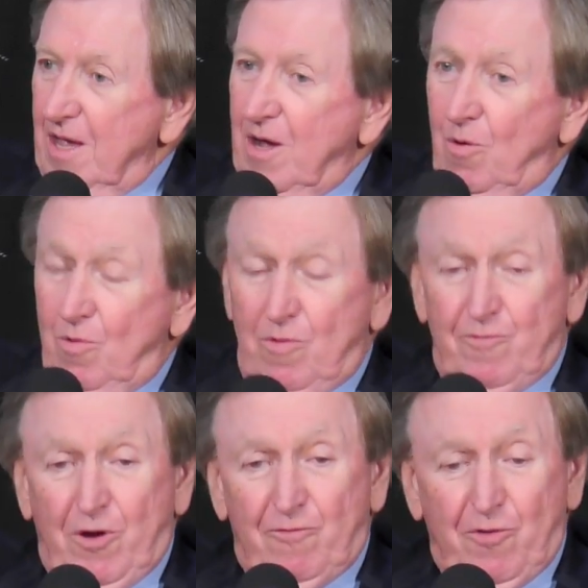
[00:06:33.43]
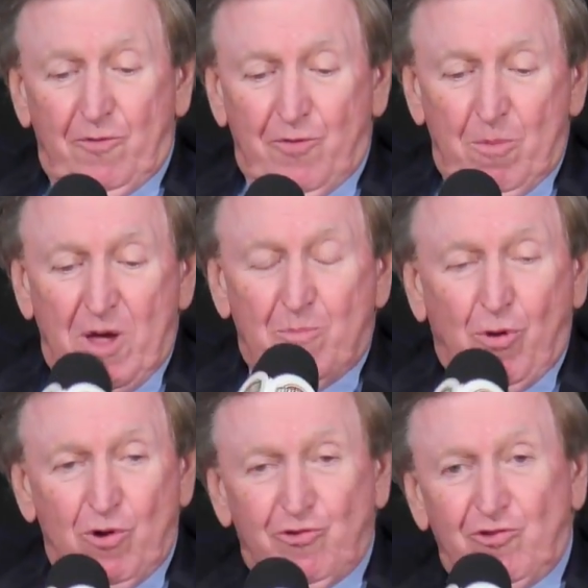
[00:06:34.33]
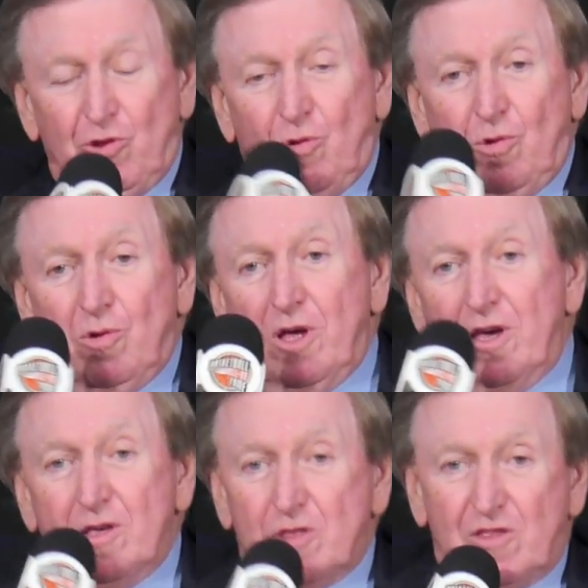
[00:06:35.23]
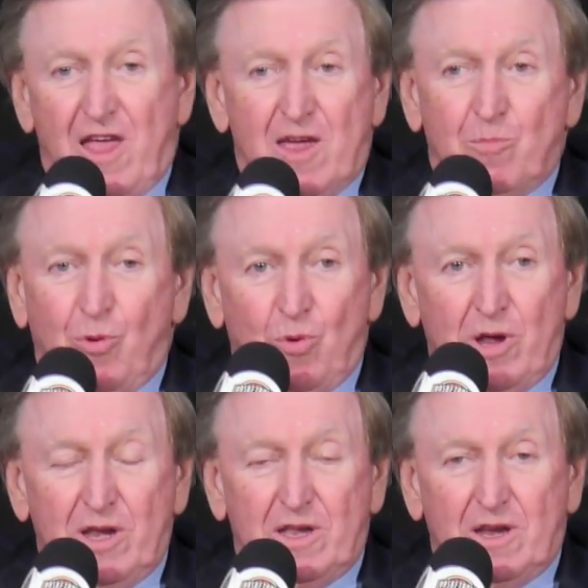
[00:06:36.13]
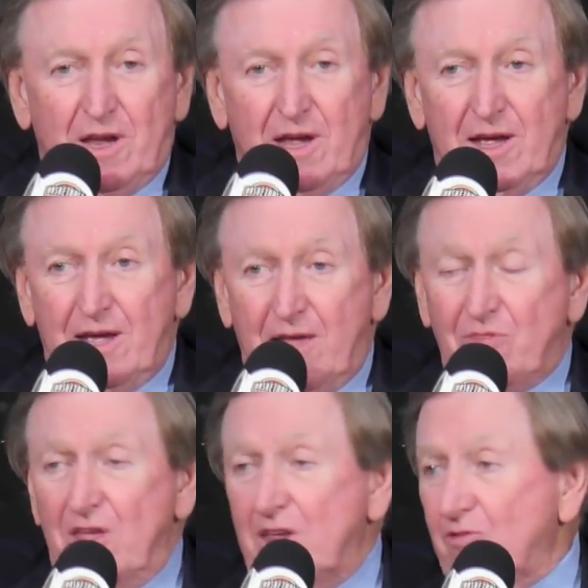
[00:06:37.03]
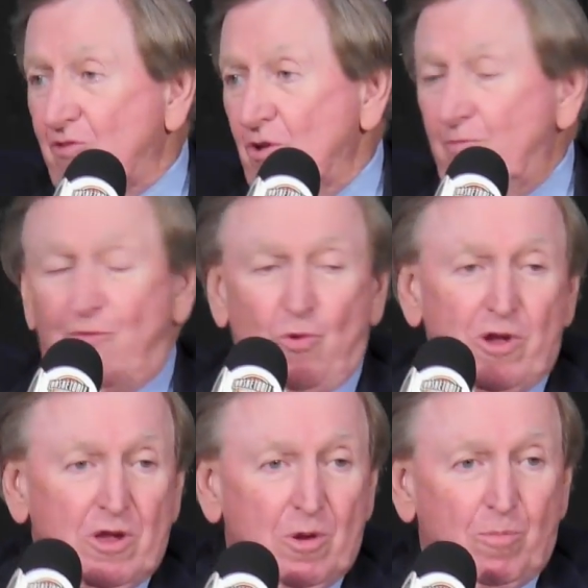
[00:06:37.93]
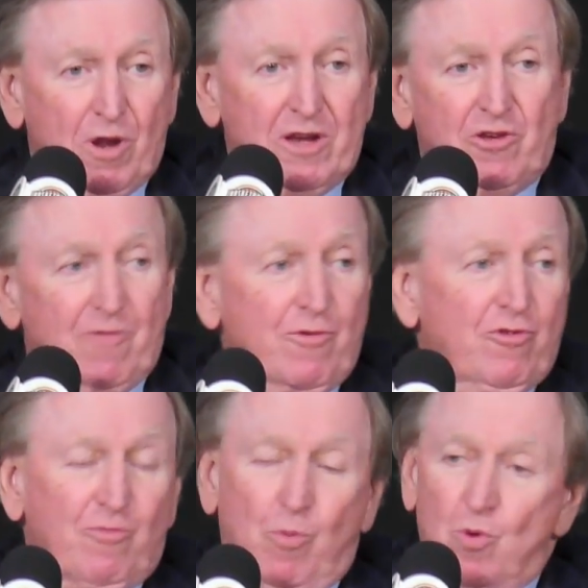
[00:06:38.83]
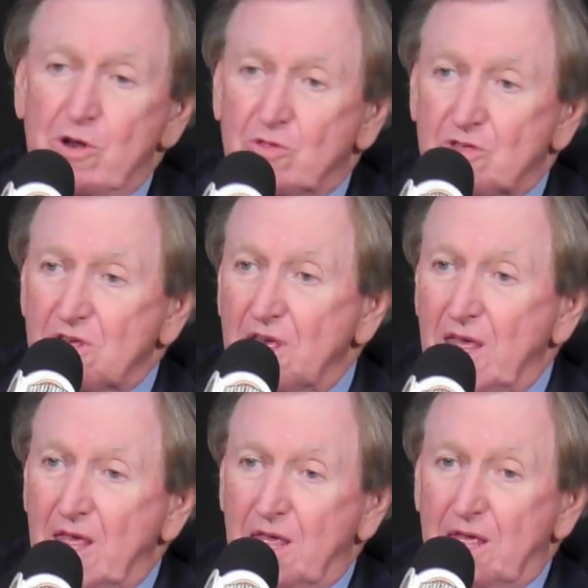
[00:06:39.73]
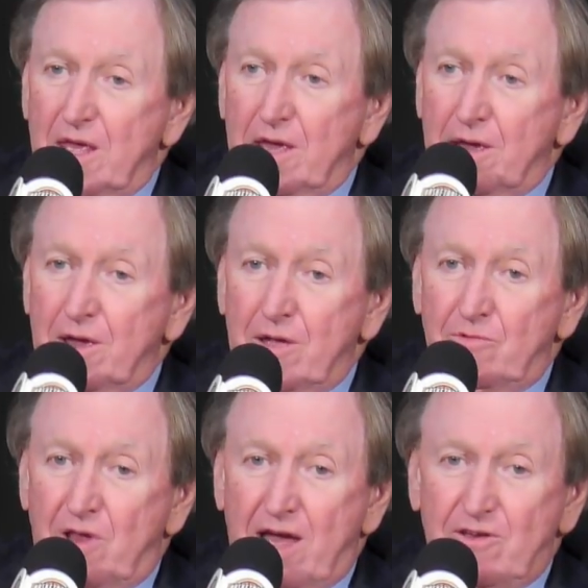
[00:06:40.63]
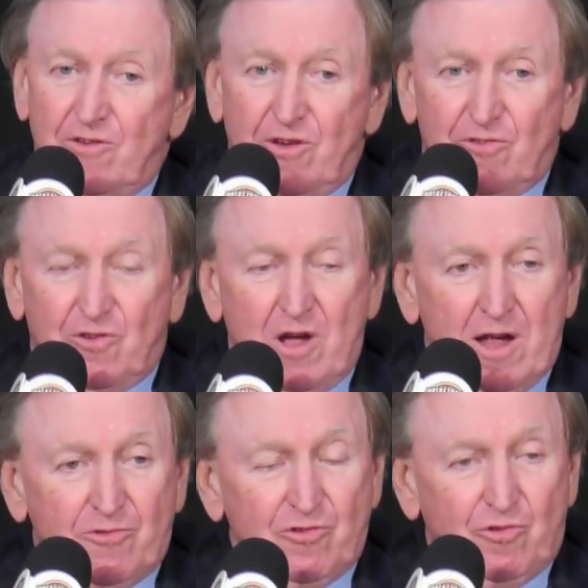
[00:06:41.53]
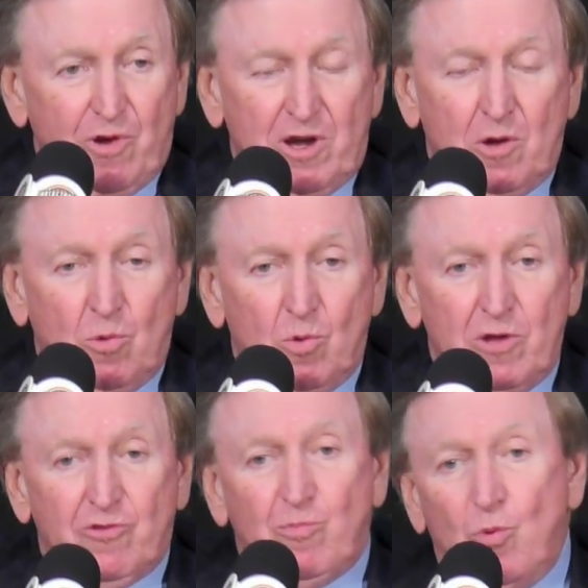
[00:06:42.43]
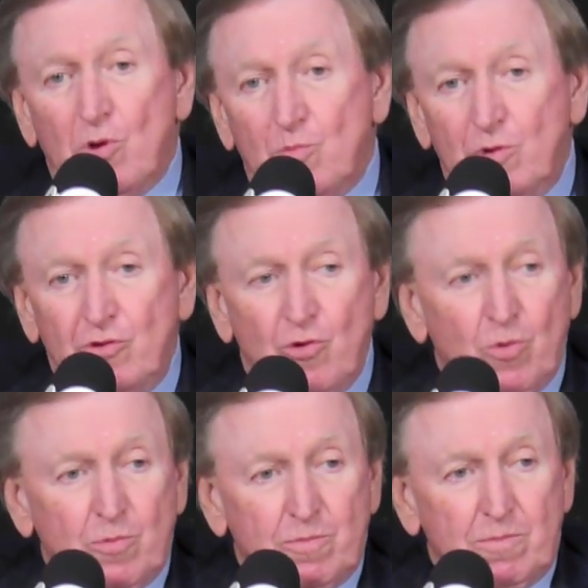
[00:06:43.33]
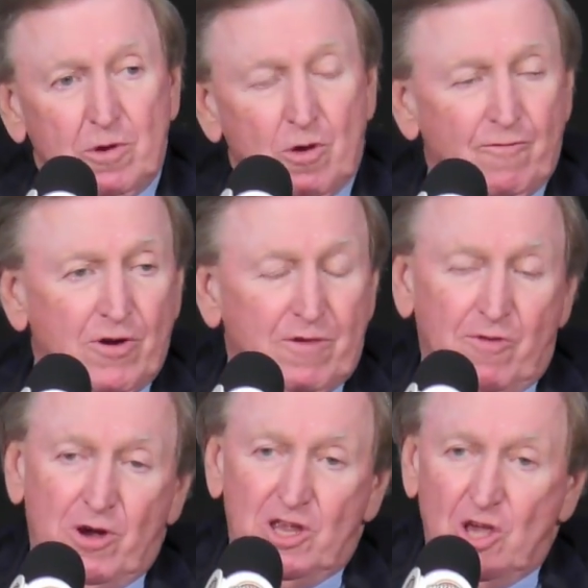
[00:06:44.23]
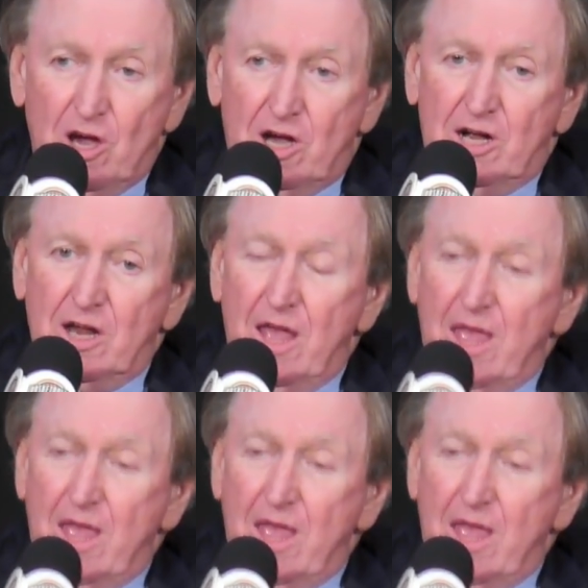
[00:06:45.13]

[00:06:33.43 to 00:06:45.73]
Oh, from a personal standpoint, I think it's good for you to play different sports, not just concentrate on one sport when you're, you know, very, very young.